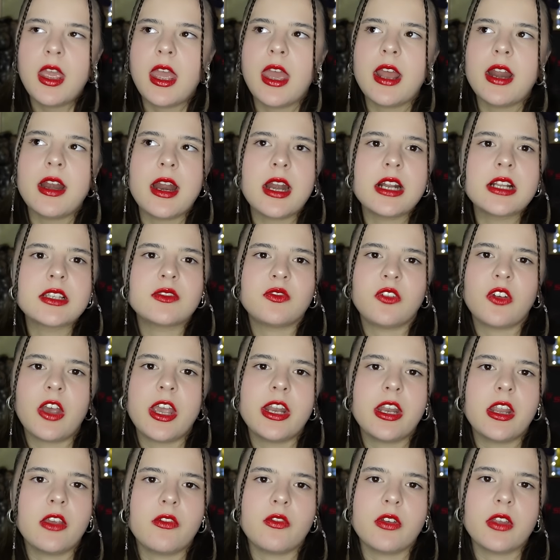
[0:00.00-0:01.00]
And that is
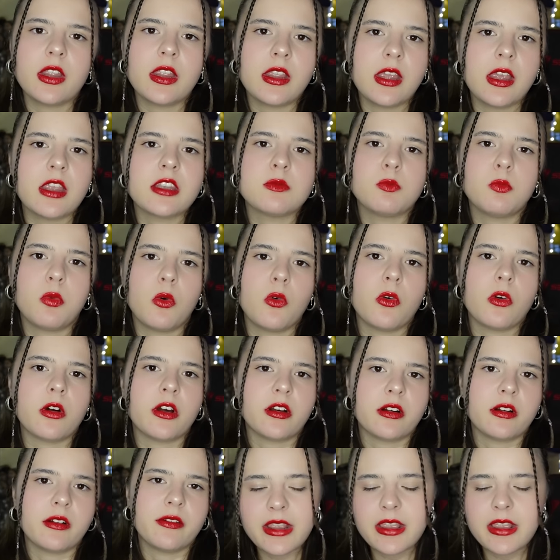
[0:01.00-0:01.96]
fine if it is porn.